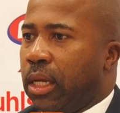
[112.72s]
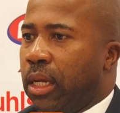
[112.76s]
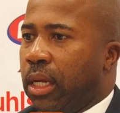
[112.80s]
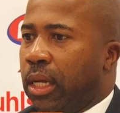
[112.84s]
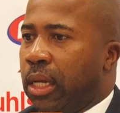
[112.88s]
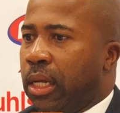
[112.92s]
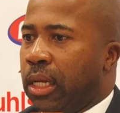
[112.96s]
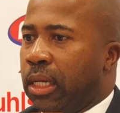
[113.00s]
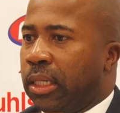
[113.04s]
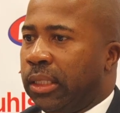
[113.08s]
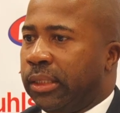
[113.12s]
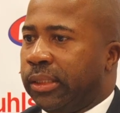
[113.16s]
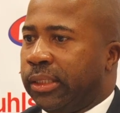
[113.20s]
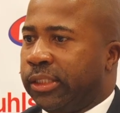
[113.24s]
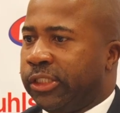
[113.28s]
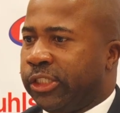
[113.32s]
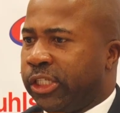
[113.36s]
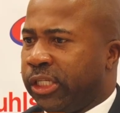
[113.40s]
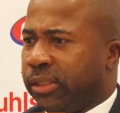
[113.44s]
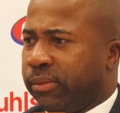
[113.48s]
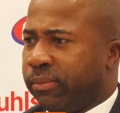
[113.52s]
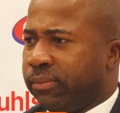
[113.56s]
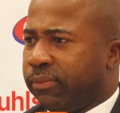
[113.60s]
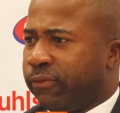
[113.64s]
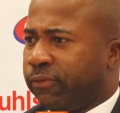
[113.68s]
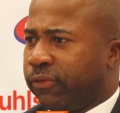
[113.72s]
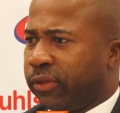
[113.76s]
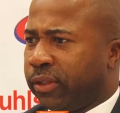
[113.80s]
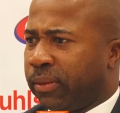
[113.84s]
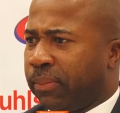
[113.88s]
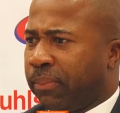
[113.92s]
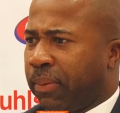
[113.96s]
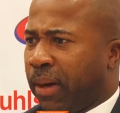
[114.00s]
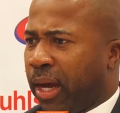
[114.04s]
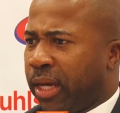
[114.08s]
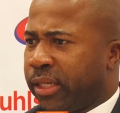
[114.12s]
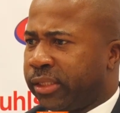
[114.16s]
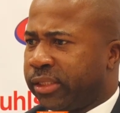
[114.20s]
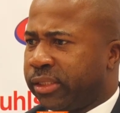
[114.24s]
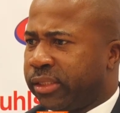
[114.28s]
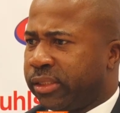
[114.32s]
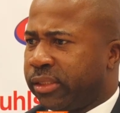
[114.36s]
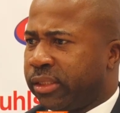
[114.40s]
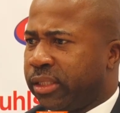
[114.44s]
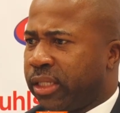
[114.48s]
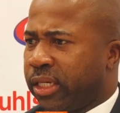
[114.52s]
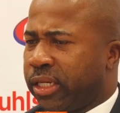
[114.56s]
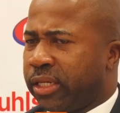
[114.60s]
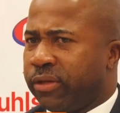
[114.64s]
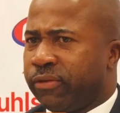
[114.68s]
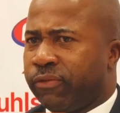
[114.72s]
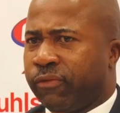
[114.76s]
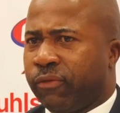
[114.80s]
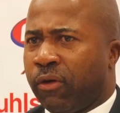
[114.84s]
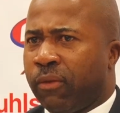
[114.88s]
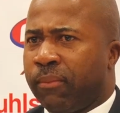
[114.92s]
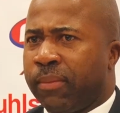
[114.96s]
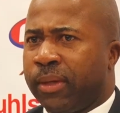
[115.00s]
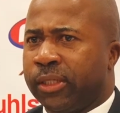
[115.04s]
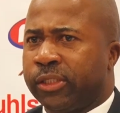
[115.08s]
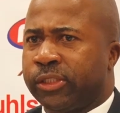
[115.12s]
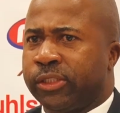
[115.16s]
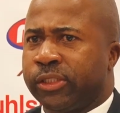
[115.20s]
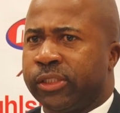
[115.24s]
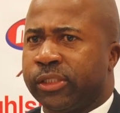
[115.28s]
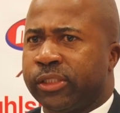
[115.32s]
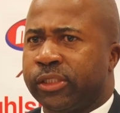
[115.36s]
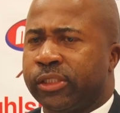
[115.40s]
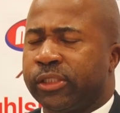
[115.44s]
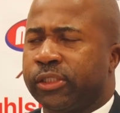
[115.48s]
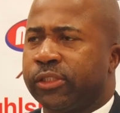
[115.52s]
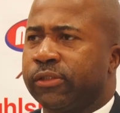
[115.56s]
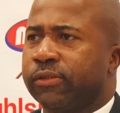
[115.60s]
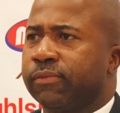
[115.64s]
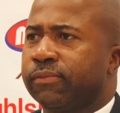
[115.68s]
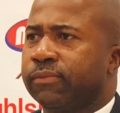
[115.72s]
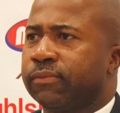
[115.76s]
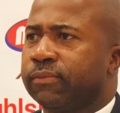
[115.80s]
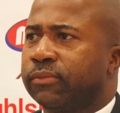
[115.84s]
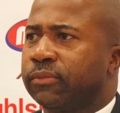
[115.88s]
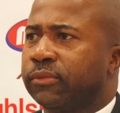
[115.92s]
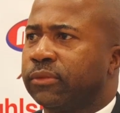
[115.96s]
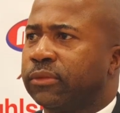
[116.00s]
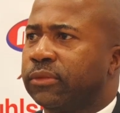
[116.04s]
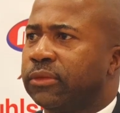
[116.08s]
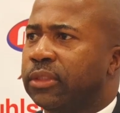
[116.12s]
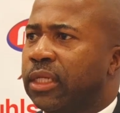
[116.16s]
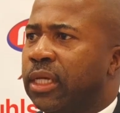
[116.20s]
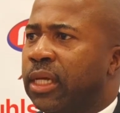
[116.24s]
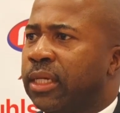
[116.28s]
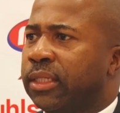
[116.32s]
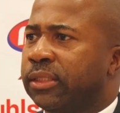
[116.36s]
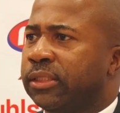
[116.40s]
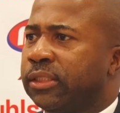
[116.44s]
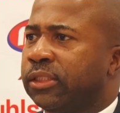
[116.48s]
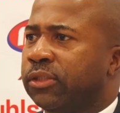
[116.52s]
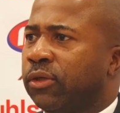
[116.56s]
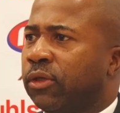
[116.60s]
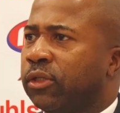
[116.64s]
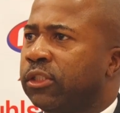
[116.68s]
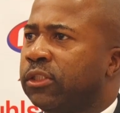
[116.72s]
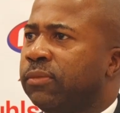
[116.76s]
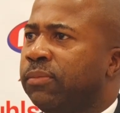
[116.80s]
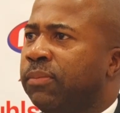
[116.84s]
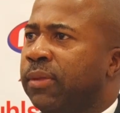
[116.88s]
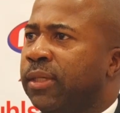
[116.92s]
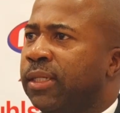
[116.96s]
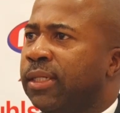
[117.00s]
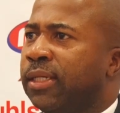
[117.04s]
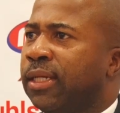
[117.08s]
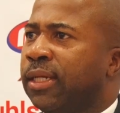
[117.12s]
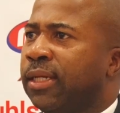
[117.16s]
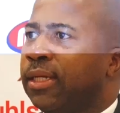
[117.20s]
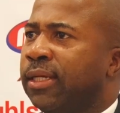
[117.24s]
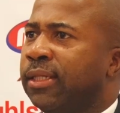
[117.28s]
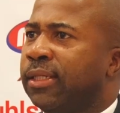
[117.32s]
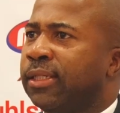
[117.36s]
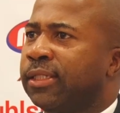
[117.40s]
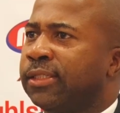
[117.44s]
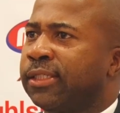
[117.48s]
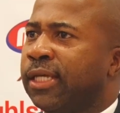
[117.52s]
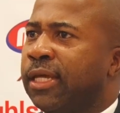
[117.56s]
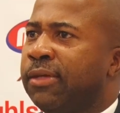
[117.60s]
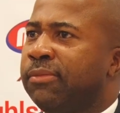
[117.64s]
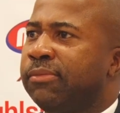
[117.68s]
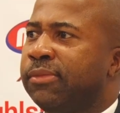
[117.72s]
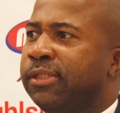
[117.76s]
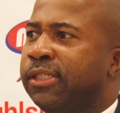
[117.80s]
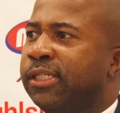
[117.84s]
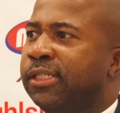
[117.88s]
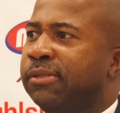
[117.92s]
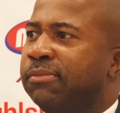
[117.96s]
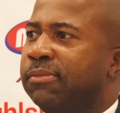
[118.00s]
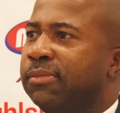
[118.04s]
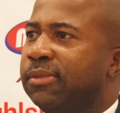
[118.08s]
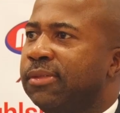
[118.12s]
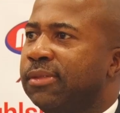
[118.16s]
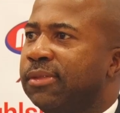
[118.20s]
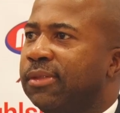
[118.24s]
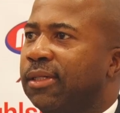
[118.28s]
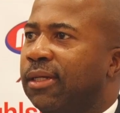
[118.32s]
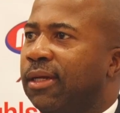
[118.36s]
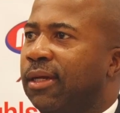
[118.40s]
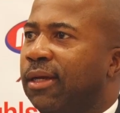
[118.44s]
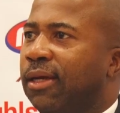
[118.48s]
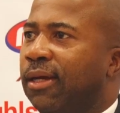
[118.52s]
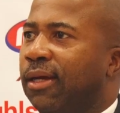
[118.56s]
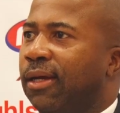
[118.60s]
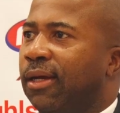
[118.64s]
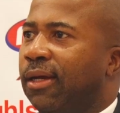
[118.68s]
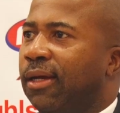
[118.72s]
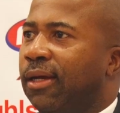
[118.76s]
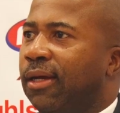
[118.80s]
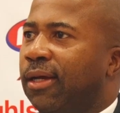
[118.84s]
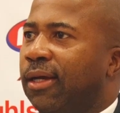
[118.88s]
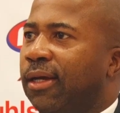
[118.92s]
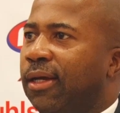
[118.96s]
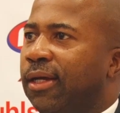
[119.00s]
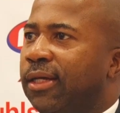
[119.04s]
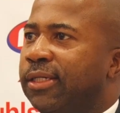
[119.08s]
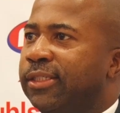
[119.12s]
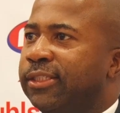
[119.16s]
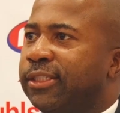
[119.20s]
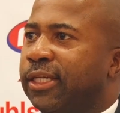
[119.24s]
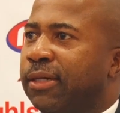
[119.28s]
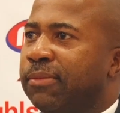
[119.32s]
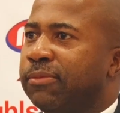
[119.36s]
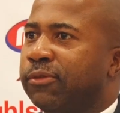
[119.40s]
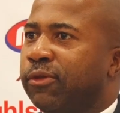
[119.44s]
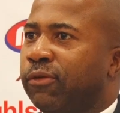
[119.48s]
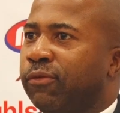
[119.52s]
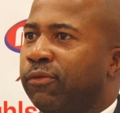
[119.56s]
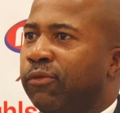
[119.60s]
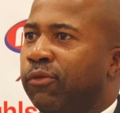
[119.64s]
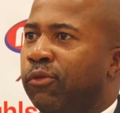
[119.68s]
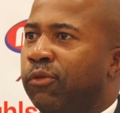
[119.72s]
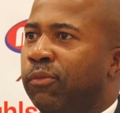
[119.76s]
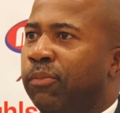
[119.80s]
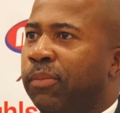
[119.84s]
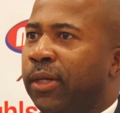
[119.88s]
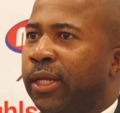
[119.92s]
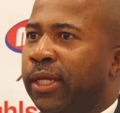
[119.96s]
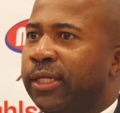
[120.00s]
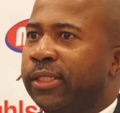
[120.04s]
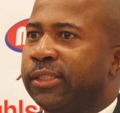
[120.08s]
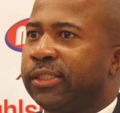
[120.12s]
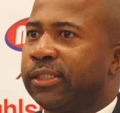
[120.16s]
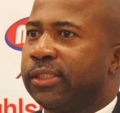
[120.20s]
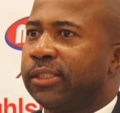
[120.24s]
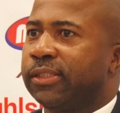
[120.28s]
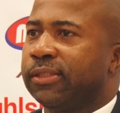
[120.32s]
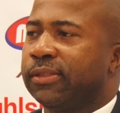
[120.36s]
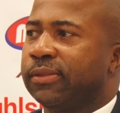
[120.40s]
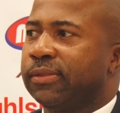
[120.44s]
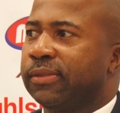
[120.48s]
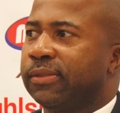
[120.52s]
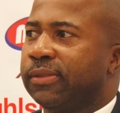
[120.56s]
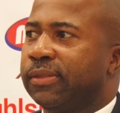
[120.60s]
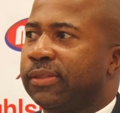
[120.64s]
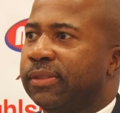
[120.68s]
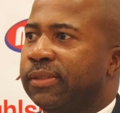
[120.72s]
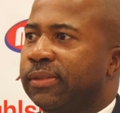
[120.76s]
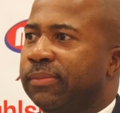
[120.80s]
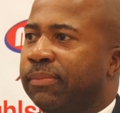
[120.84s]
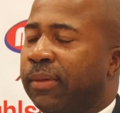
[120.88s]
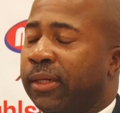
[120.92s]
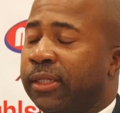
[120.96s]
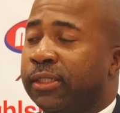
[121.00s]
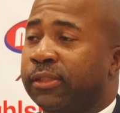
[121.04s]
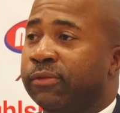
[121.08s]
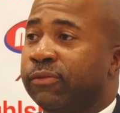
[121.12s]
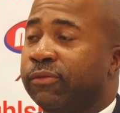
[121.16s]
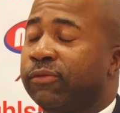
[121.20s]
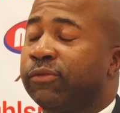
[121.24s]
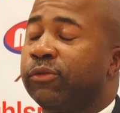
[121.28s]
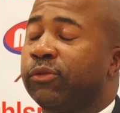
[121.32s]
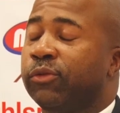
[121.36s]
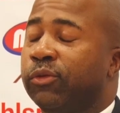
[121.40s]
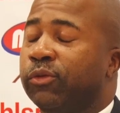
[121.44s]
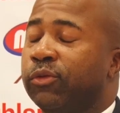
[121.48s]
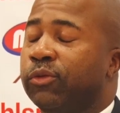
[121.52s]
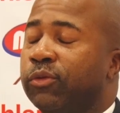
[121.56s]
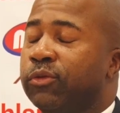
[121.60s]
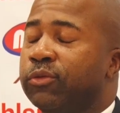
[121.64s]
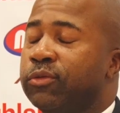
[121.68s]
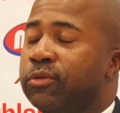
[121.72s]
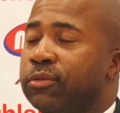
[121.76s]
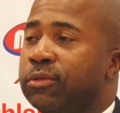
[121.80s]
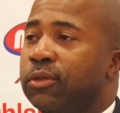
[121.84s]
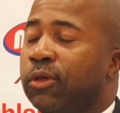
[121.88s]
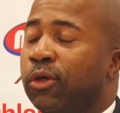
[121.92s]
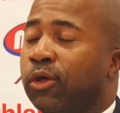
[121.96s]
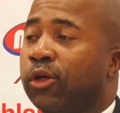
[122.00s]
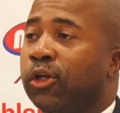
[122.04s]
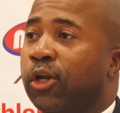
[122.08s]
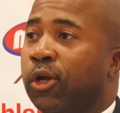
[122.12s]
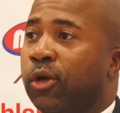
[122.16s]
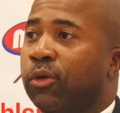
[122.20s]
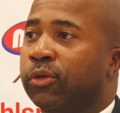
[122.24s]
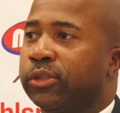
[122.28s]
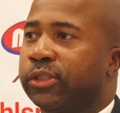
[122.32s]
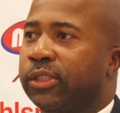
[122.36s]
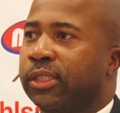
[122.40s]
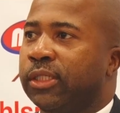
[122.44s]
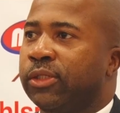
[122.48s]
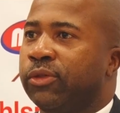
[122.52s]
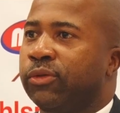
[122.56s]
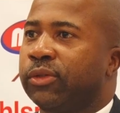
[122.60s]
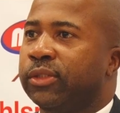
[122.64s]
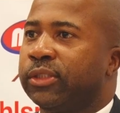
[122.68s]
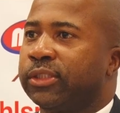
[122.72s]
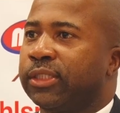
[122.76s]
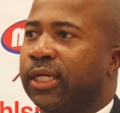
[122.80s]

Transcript: The team for the past three, four matches has not been the same team in terms of who plays. But if you look closely, you'll